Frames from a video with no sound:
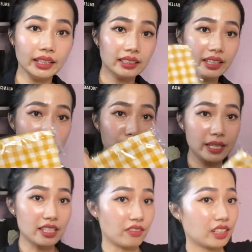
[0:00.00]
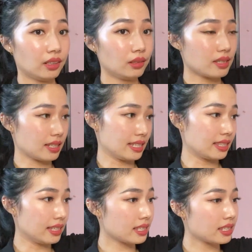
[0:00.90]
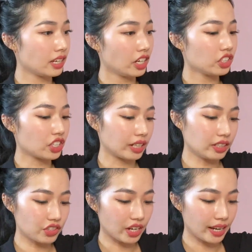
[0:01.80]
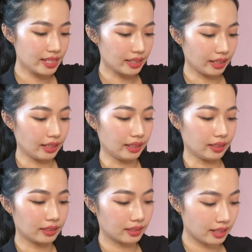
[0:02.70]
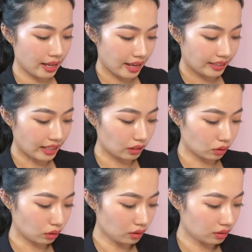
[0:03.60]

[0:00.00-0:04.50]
the next piece of clothes is this checkered dress in yellow.